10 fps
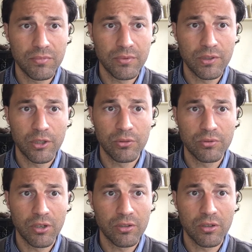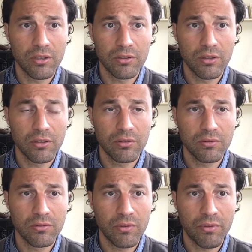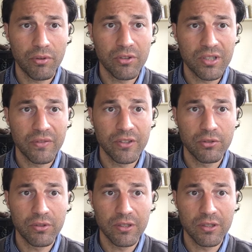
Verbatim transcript: you know, go, go, go. Throw yourself into it,